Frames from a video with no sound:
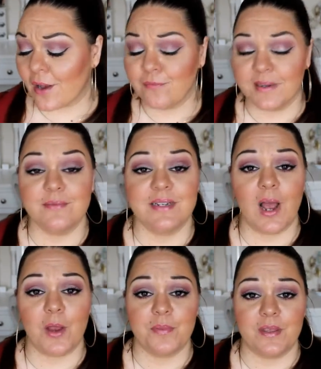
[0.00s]
I really, really
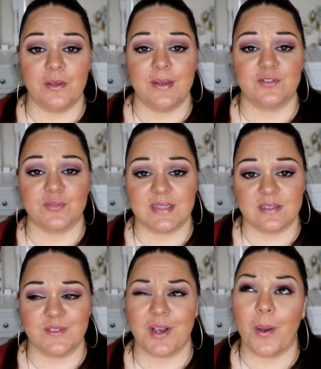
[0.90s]
hope that you enjoyed
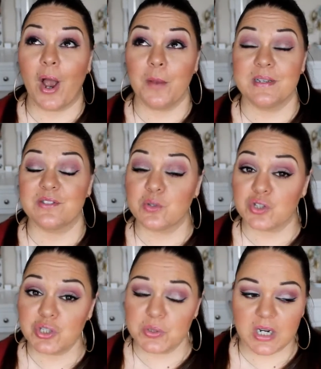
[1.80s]
this video. I hope it's not
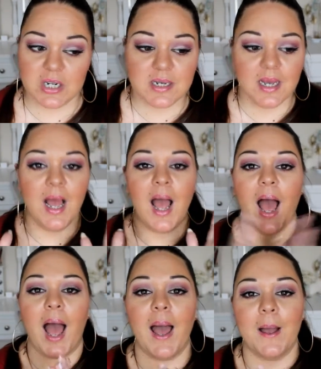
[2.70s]
too dark.
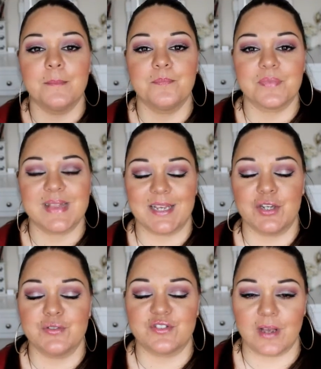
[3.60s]

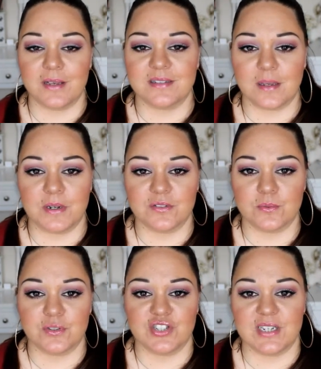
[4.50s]
Thank you so, so much for
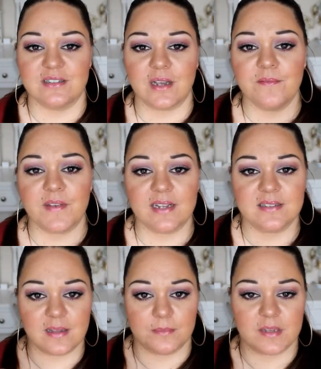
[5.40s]
watching. Don't forget
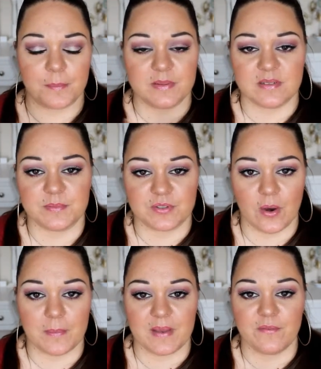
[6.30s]
to thumbs up and
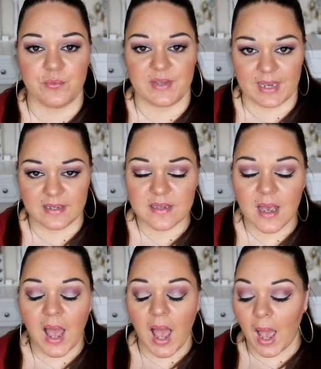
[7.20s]
subscribe if you did.
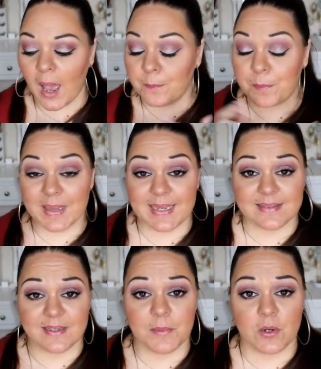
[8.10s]

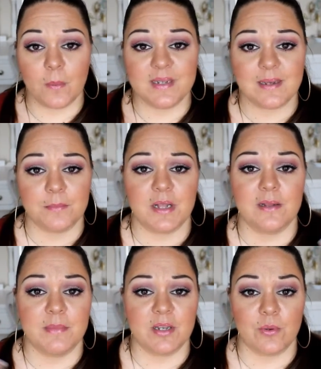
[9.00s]
Please leave me a comment down below.
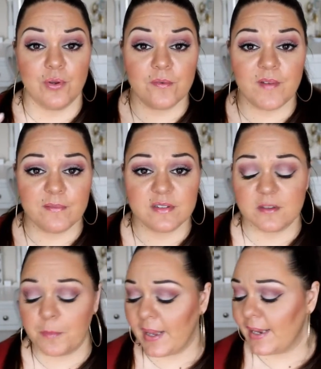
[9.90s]
Let me know what your favorites
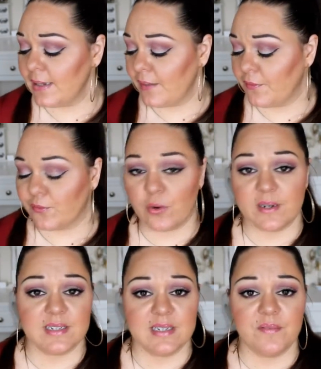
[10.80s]
have been, if you've
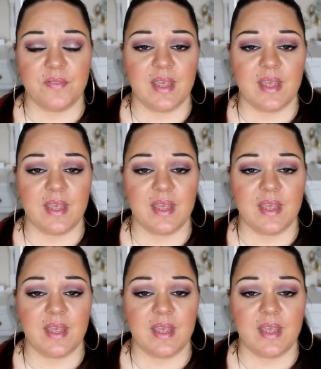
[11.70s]
tried any of